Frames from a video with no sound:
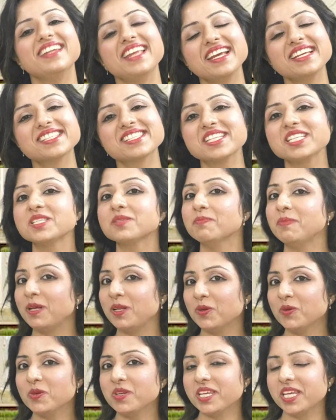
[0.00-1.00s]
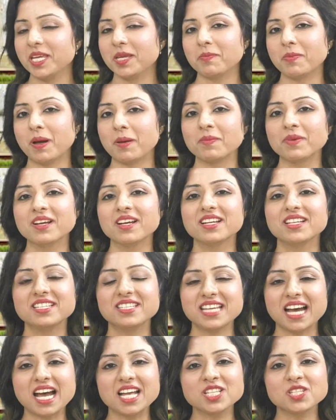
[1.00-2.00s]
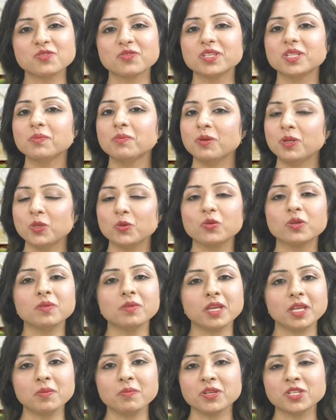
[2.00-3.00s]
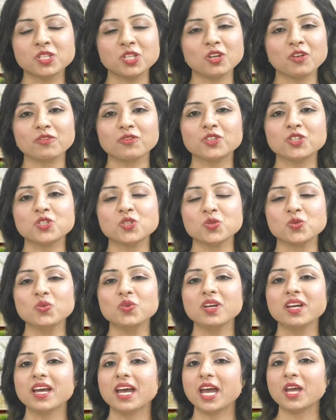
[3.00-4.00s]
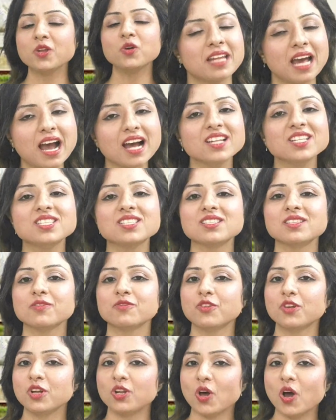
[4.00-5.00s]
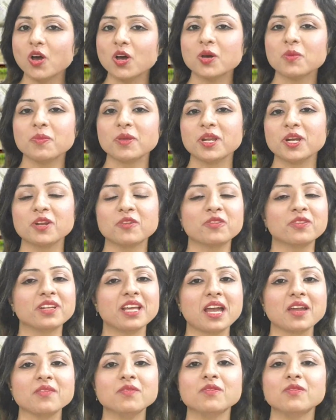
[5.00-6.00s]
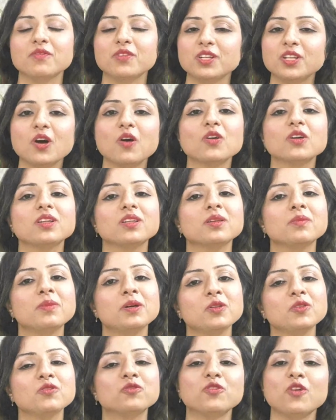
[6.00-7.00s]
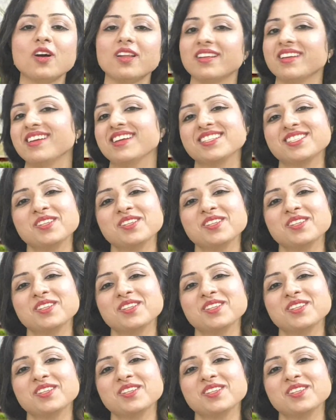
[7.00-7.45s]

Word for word: Next is balloon keep up. Dance with a balloon in middle of the two and dance for a longer period of time without the balloon falling.